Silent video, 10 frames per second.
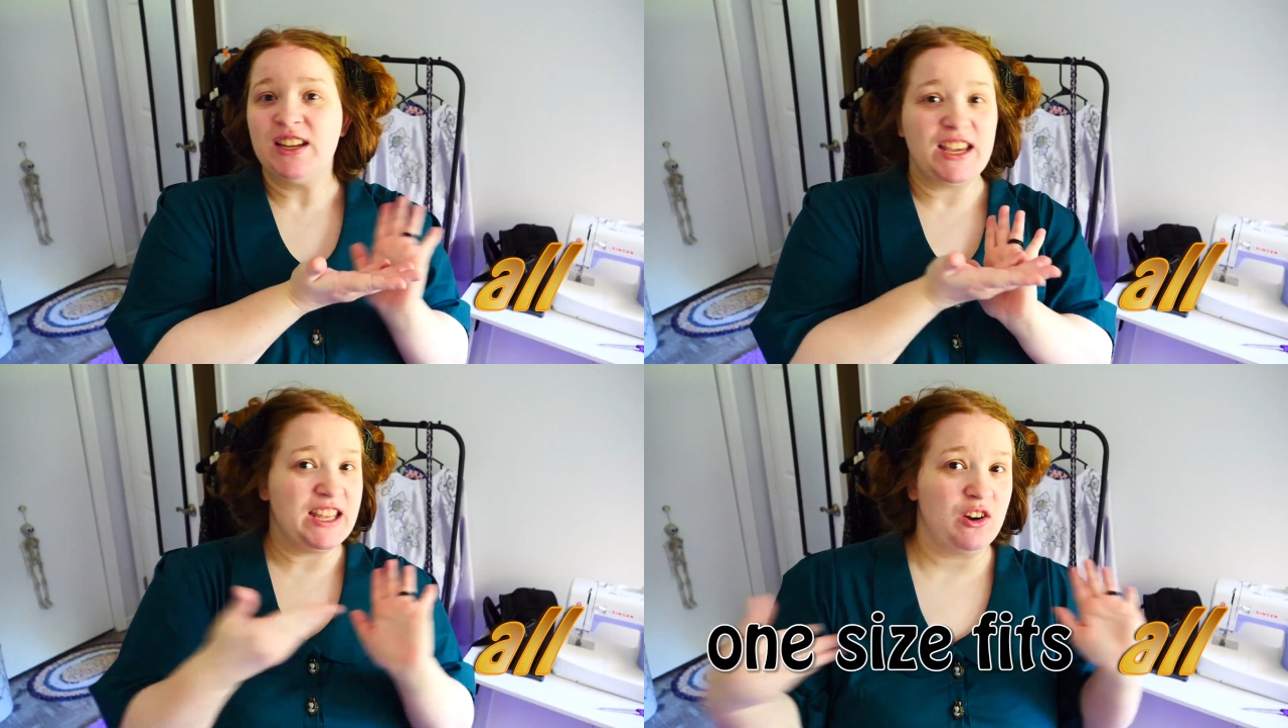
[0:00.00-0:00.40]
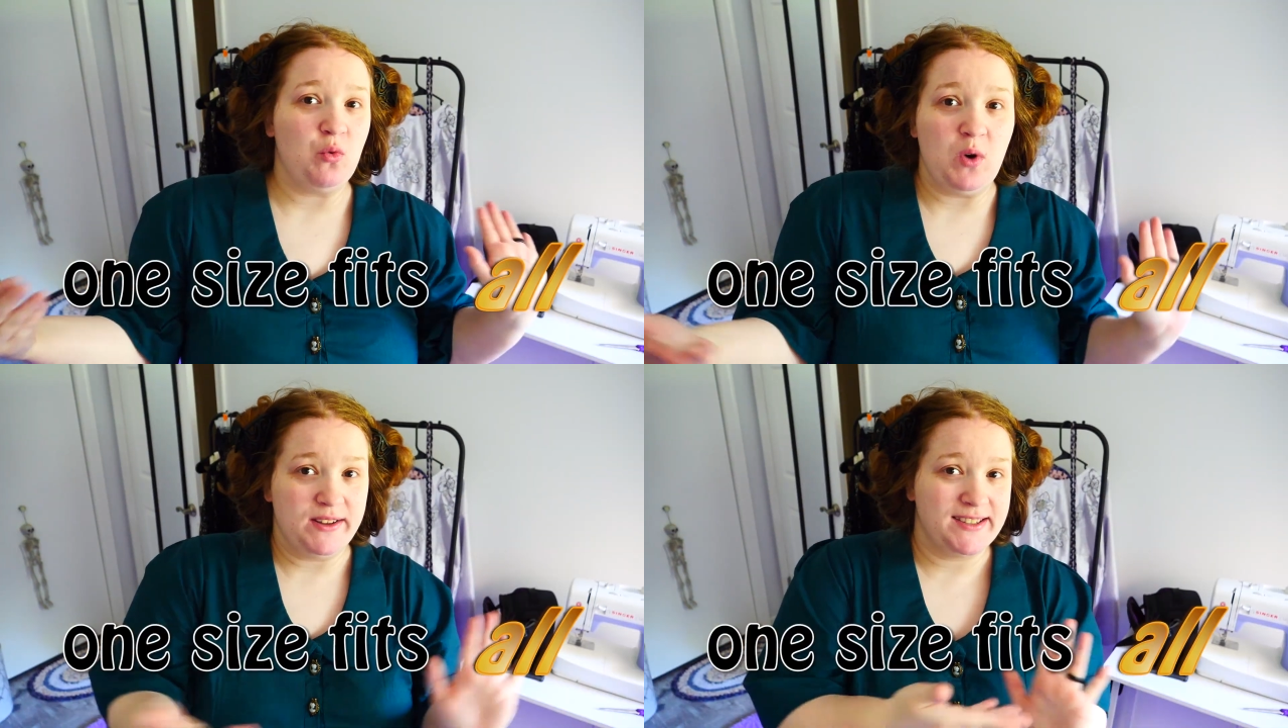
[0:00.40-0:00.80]
in a
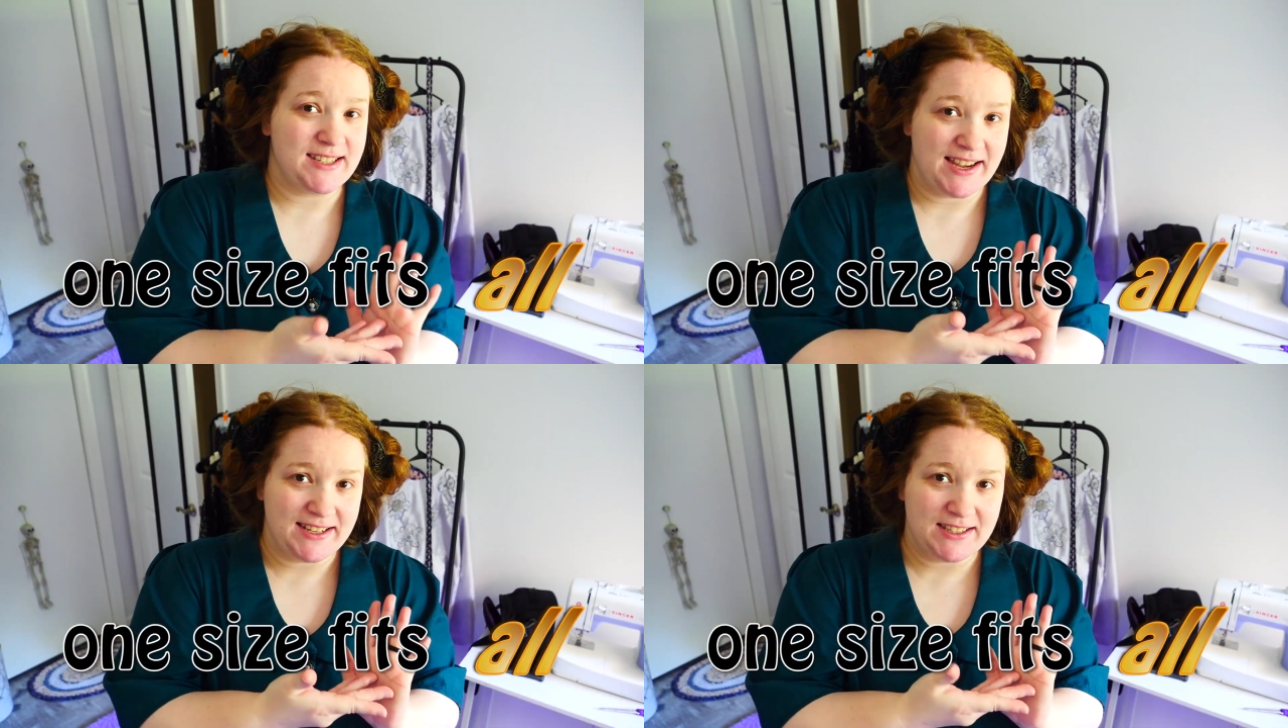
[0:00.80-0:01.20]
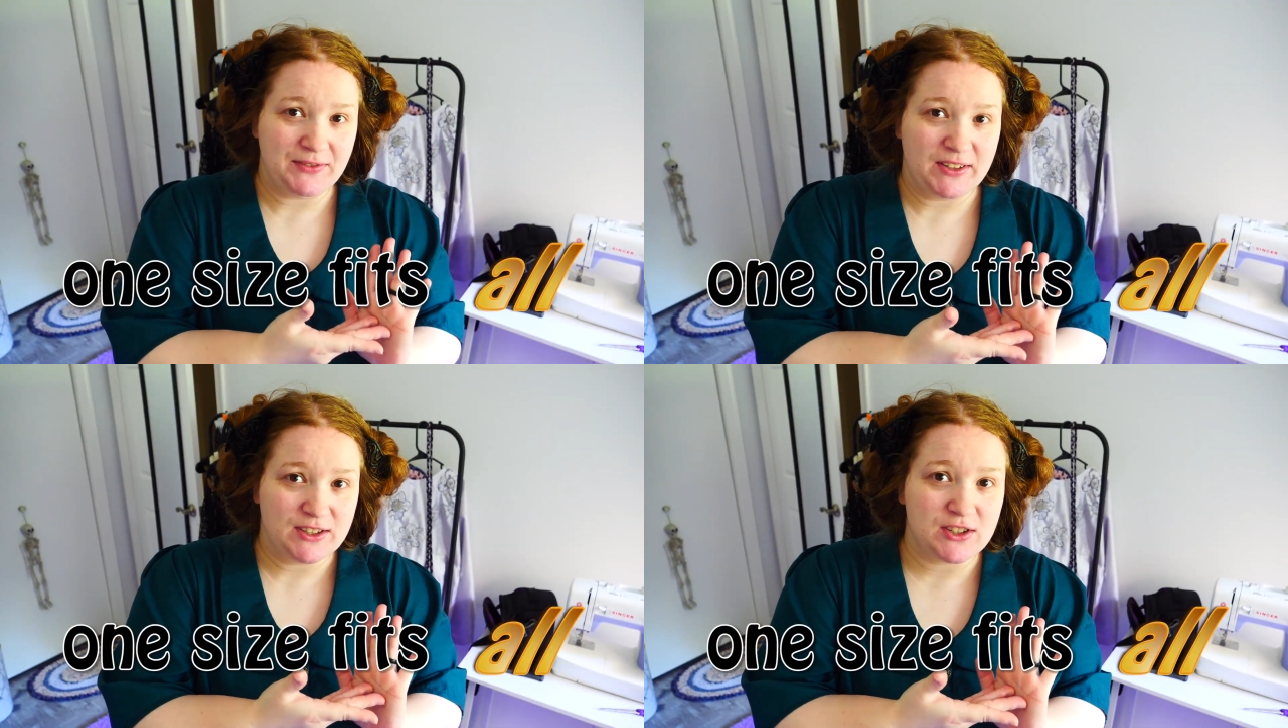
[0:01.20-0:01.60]
one size
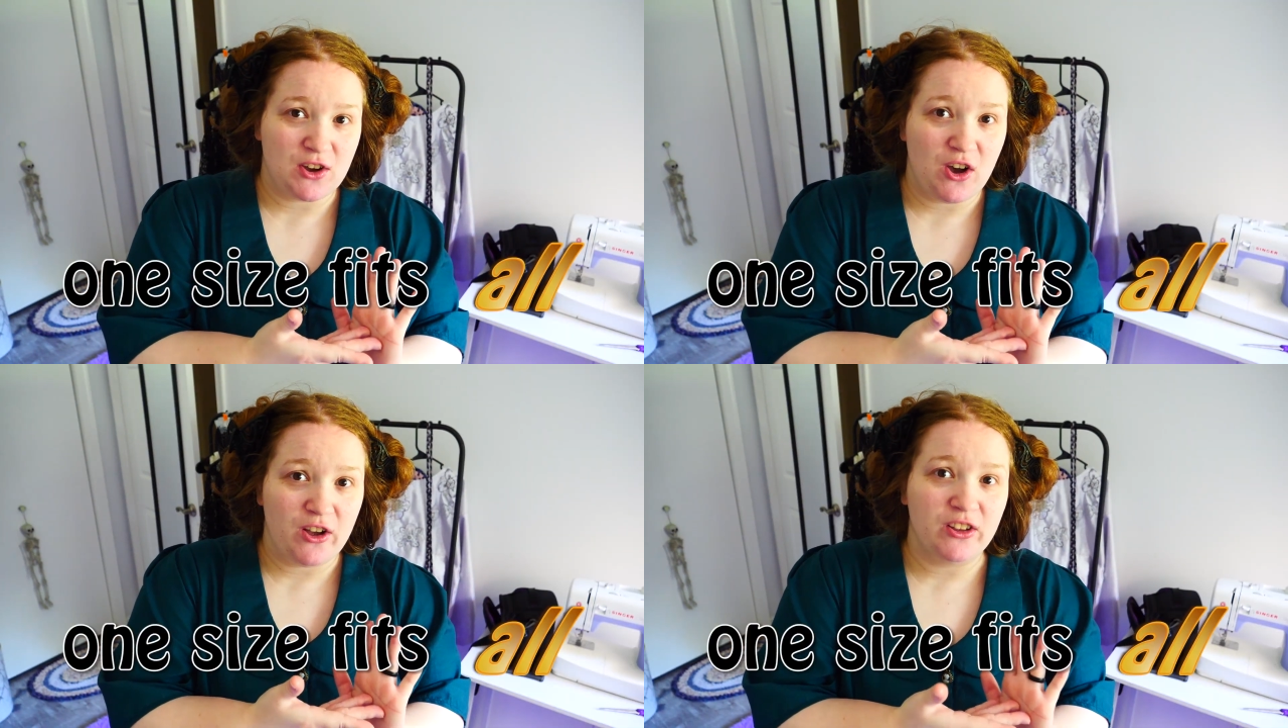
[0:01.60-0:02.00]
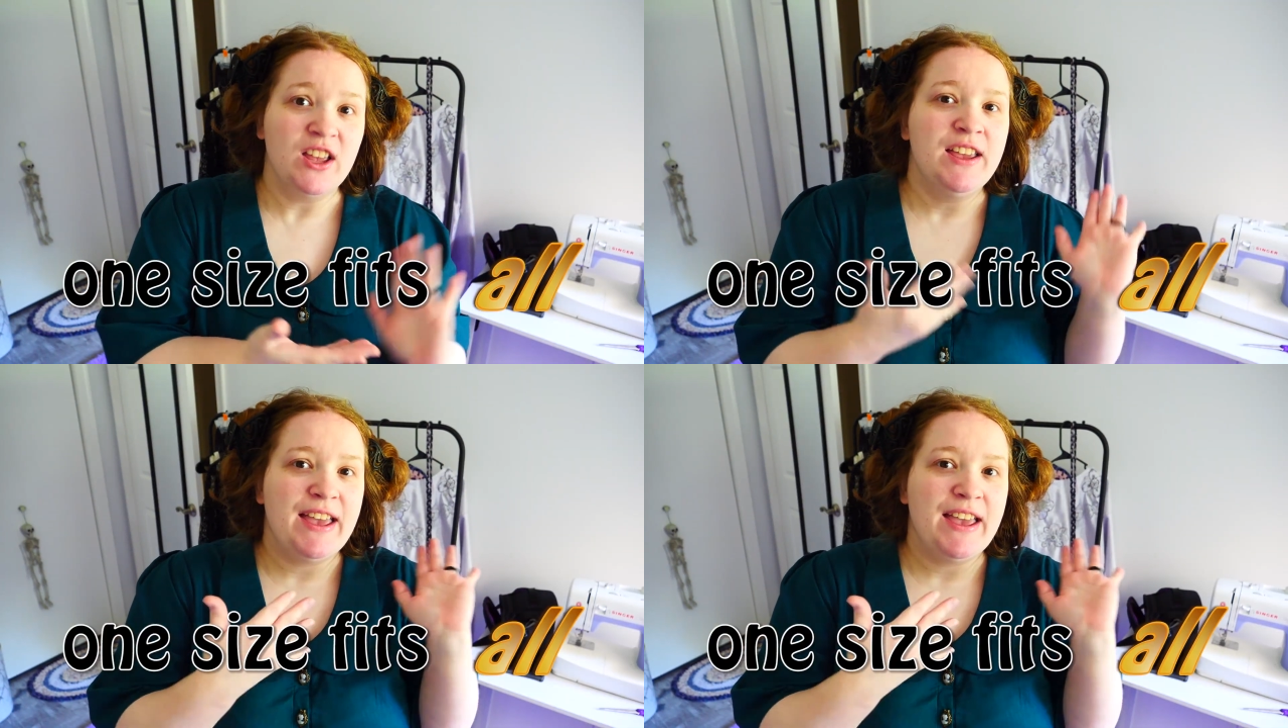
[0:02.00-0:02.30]
fits all,